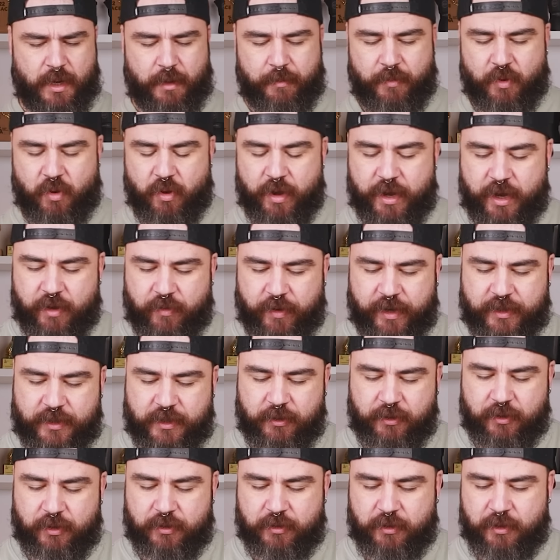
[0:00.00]
I'm going crazy
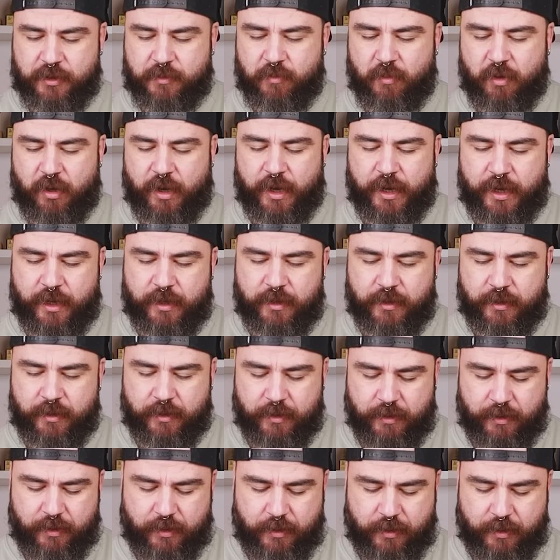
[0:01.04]
this morning.
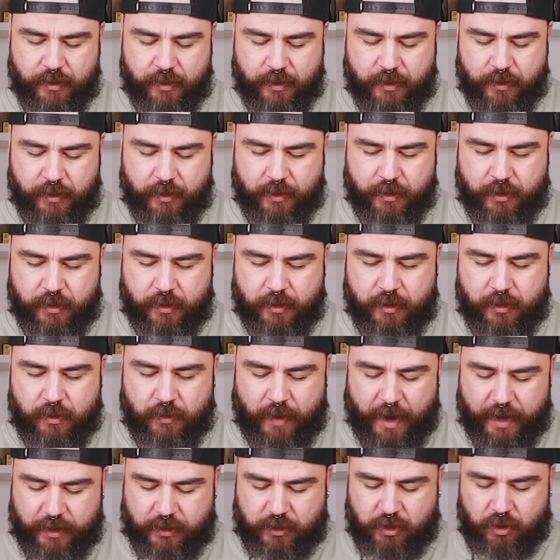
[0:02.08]
All
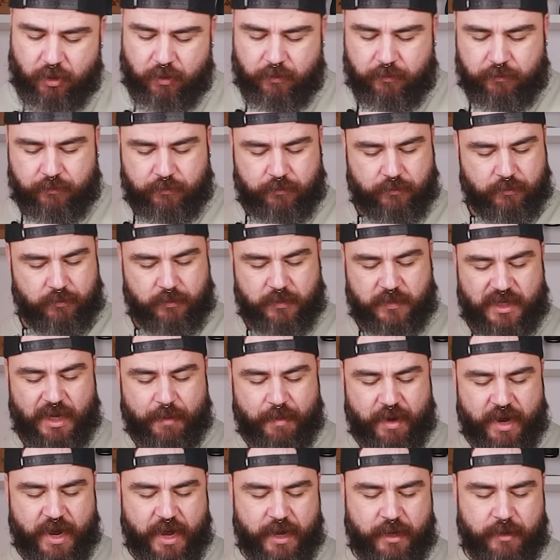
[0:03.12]
right, so
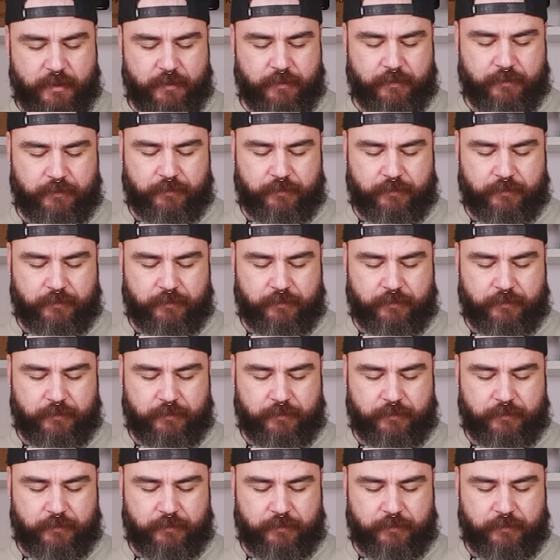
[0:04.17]
same again,